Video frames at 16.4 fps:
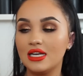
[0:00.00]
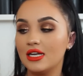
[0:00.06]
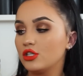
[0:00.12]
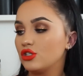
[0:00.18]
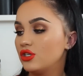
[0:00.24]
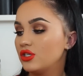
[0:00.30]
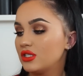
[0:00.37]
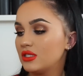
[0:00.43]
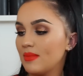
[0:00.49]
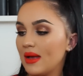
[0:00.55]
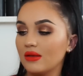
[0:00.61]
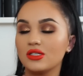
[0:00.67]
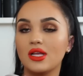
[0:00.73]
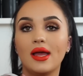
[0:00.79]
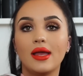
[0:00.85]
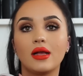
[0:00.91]
It literally just
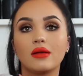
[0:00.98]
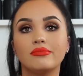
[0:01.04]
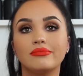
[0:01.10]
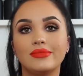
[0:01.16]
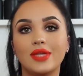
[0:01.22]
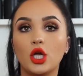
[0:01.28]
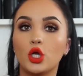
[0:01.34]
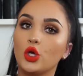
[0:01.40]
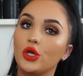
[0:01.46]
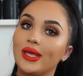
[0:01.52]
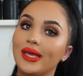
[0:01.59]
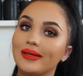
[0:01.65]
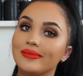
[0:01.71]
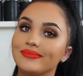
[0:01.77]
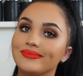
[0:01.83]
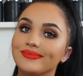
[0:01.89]
smells like a cookie.